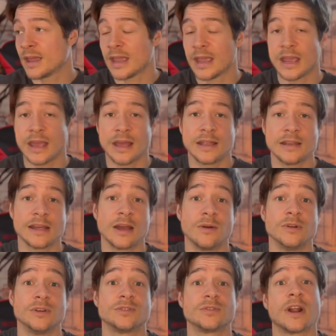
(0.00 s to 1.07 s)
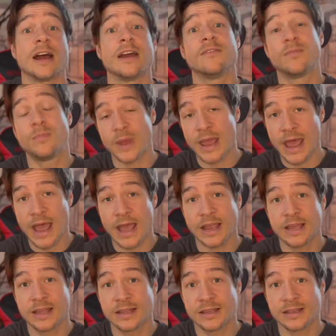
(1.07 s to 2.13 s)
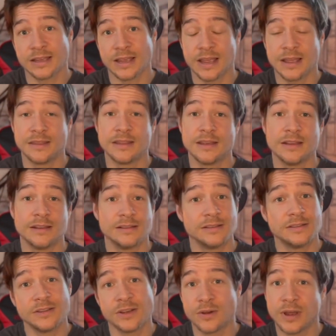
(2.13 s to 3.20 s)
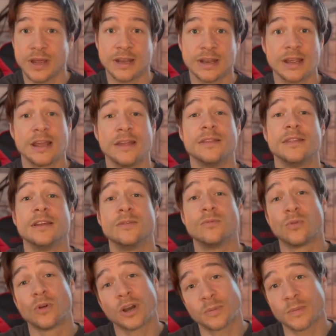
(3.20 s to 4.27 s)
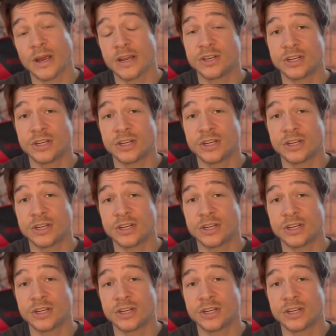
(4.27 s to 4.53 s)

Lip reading: and I would drive back and then do it and then work my